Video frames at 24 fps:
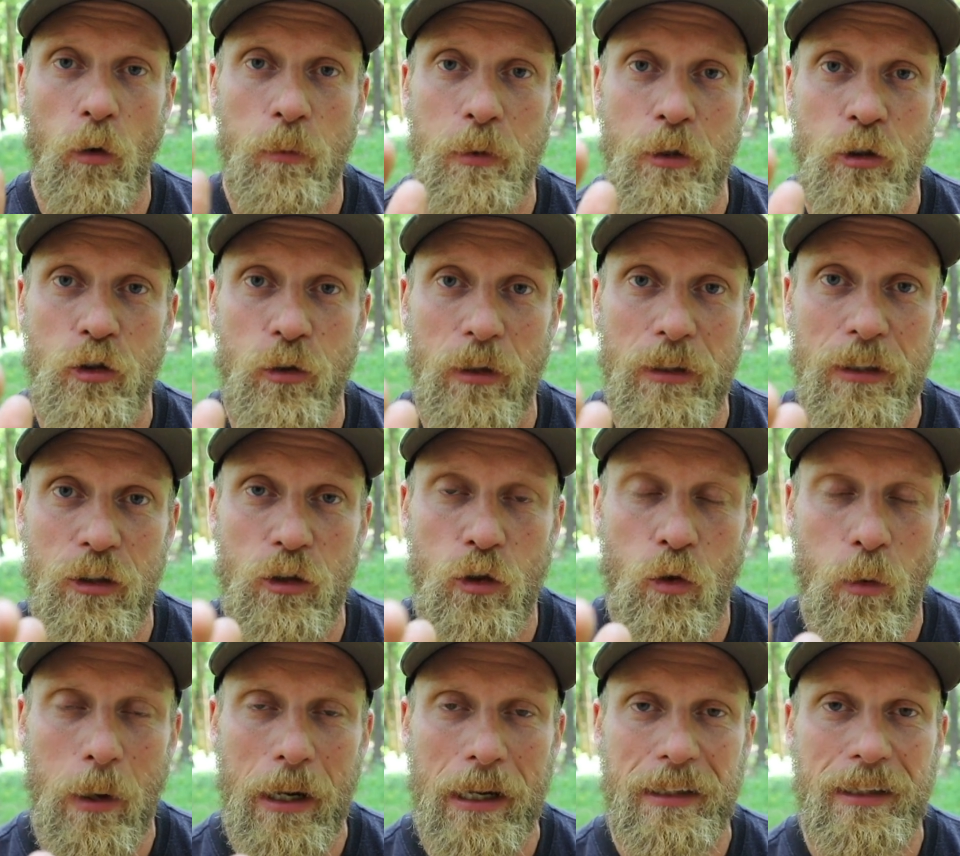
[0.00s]
Hope you enjoyed
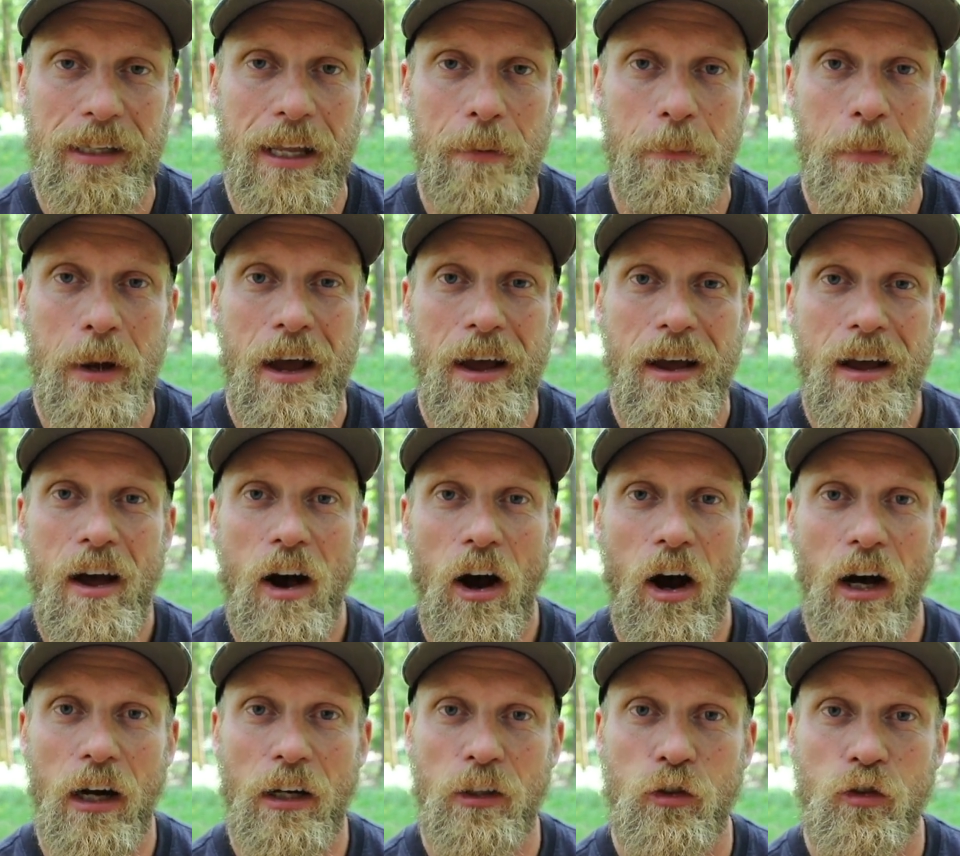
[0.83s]
this quick tip
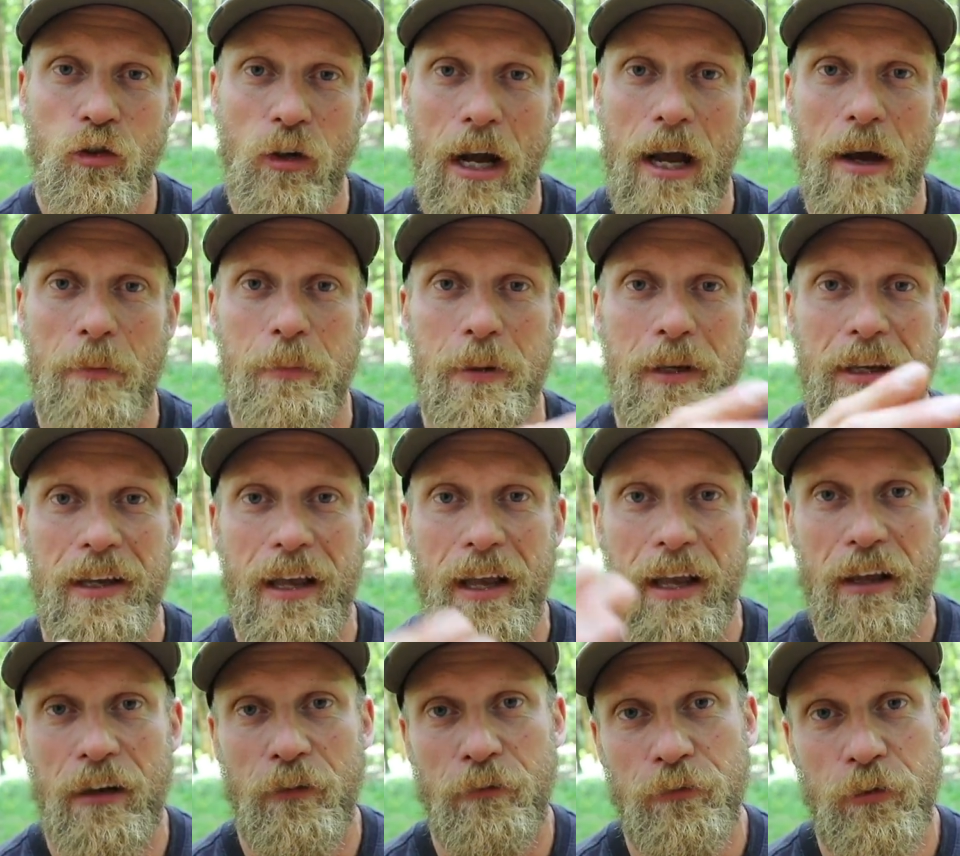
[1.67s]
on trapping
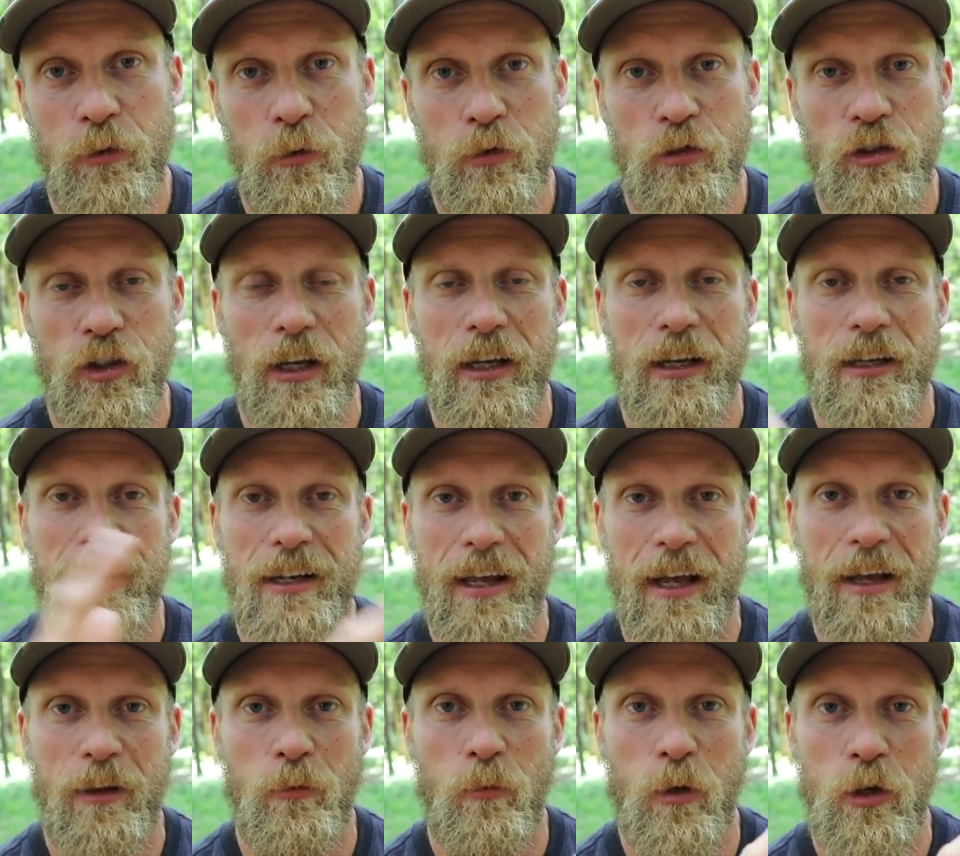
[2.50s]
and food chain
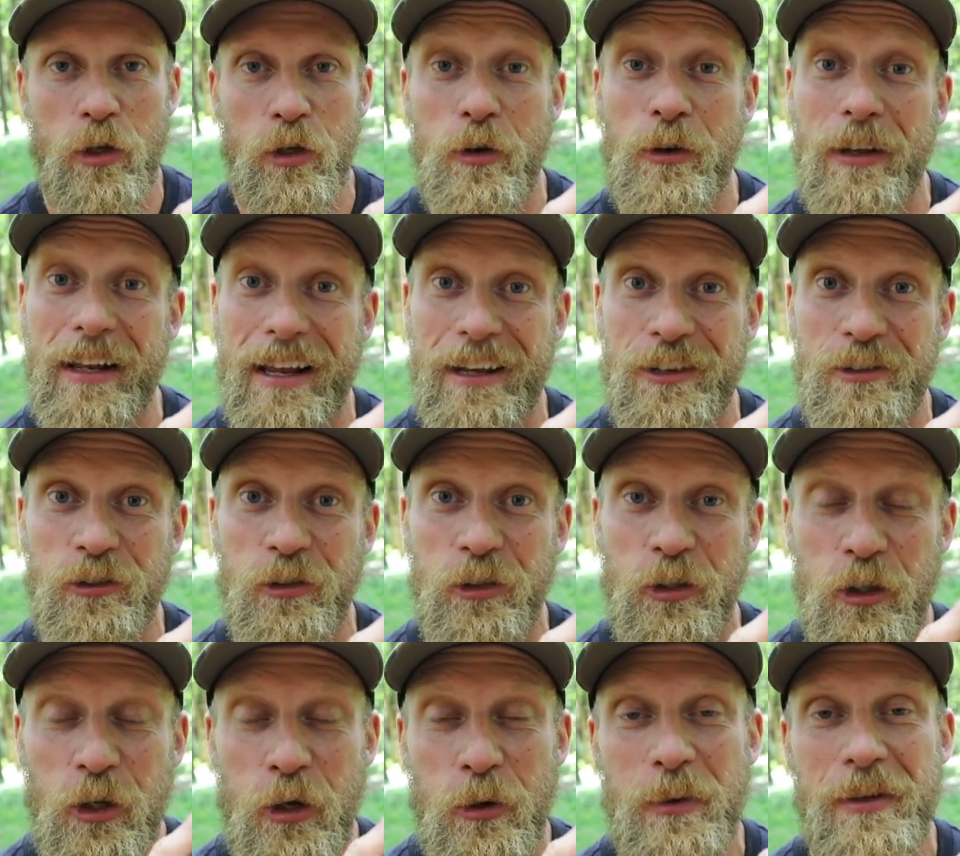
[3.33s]
and what you can
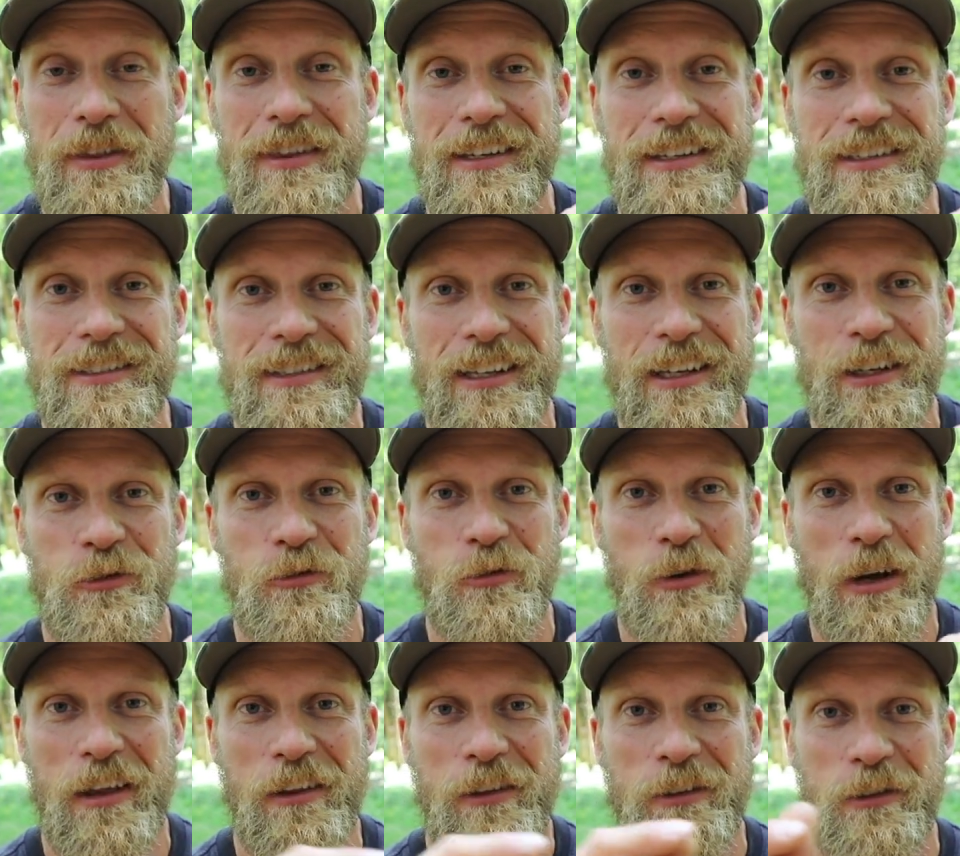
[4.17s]
actually do with these
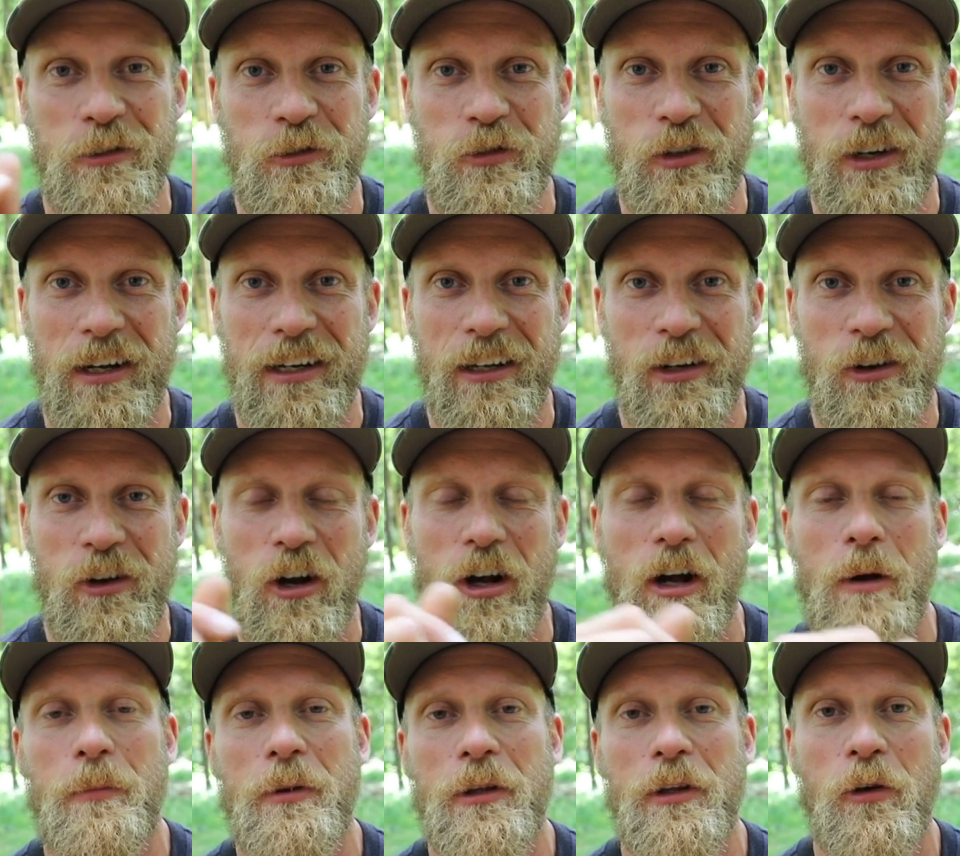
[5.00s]
things rather than trying to
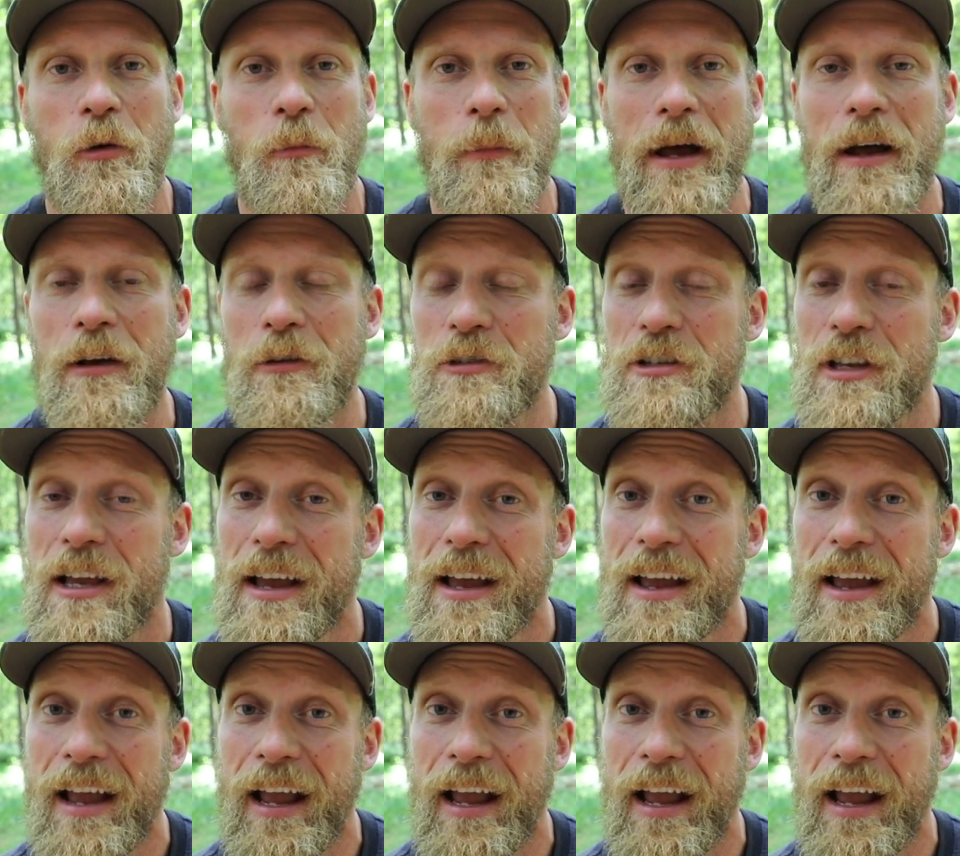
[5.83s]
cook up a little mouse.